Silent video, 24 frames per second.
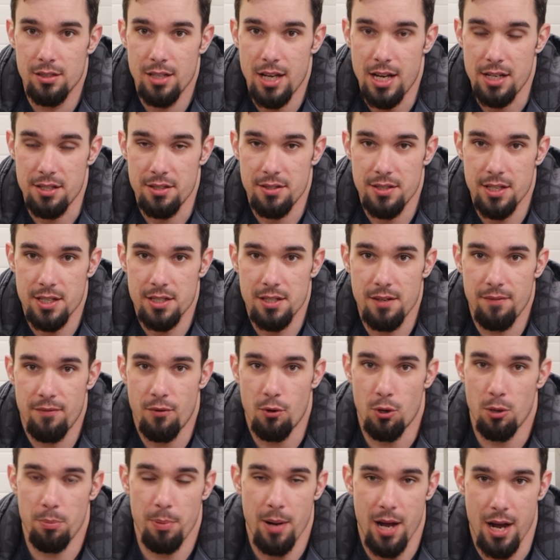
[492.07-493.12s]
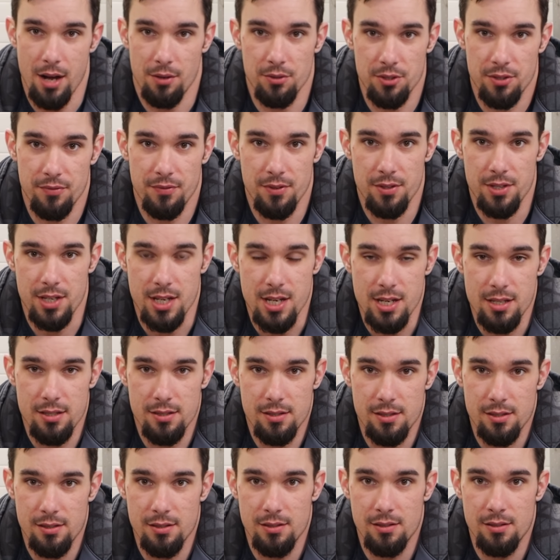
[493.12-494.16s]
At 64 pounds for
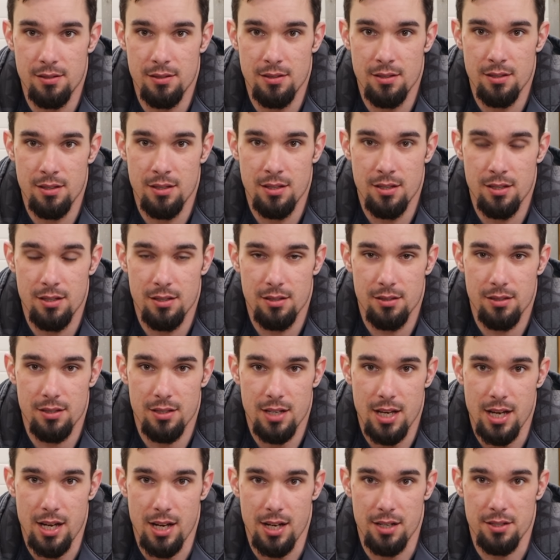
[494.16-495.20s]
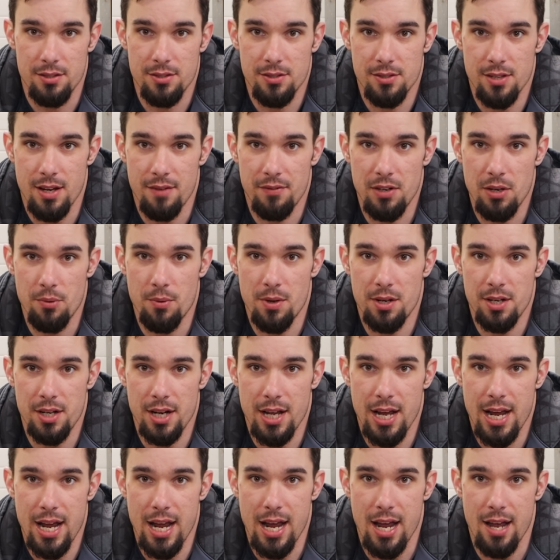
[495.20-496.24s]
these and
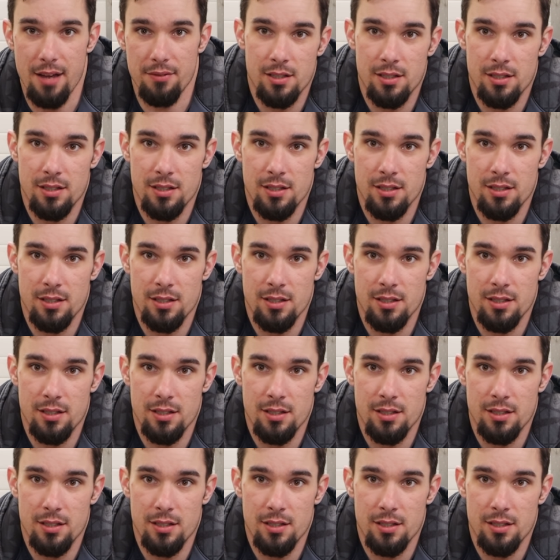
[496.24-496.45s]
71.5.